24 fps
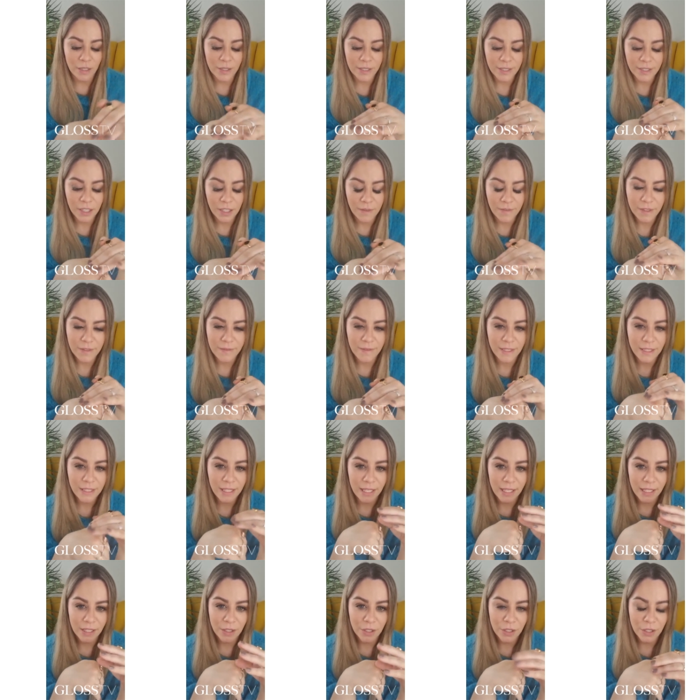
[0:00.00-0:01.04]
the surface of the
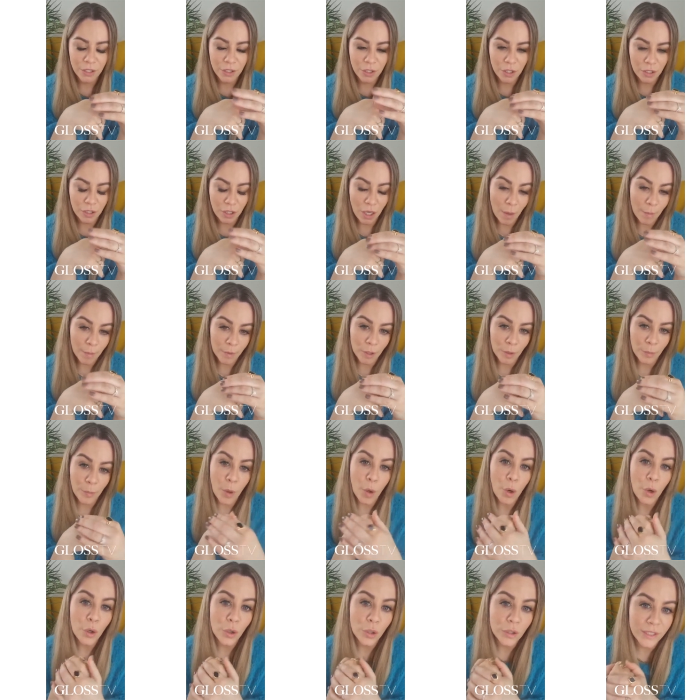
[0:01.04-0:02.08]
skin, to gobble up
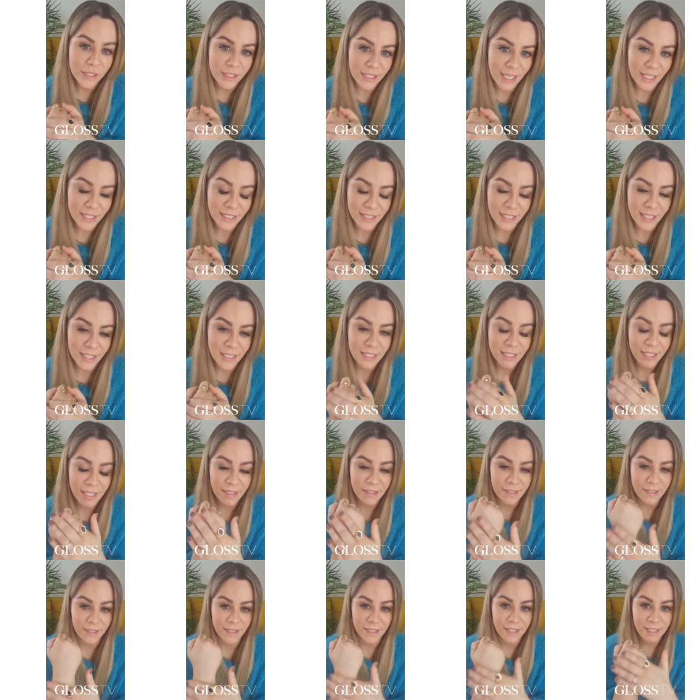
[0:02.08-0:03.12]
all the dead skin
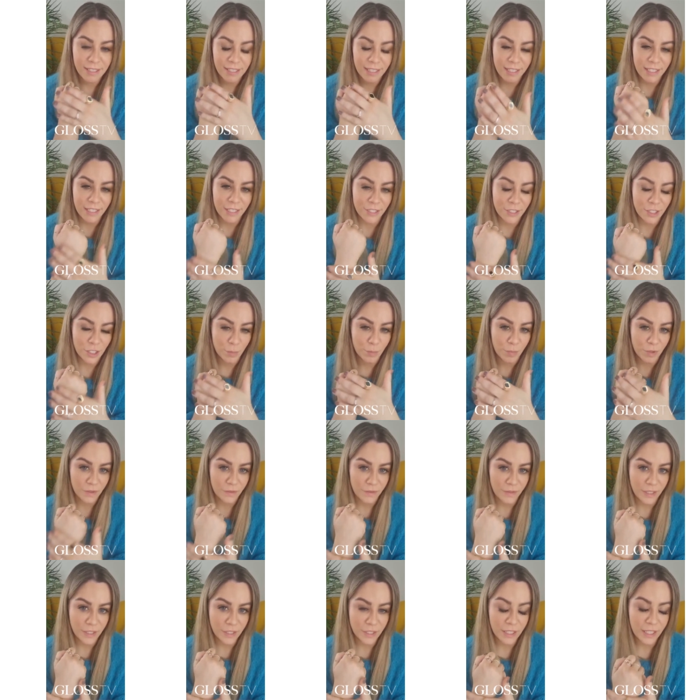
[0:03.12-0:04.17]
cells that are sitting
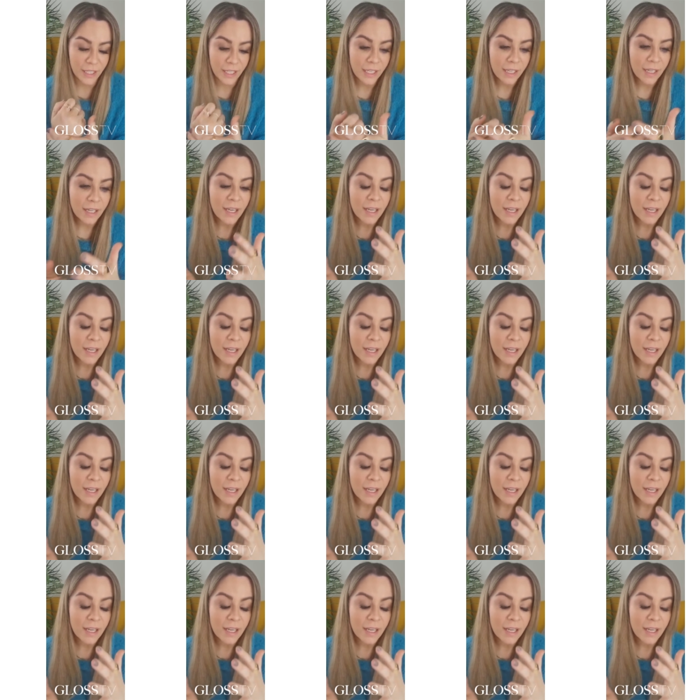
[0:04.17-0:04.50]
superficially.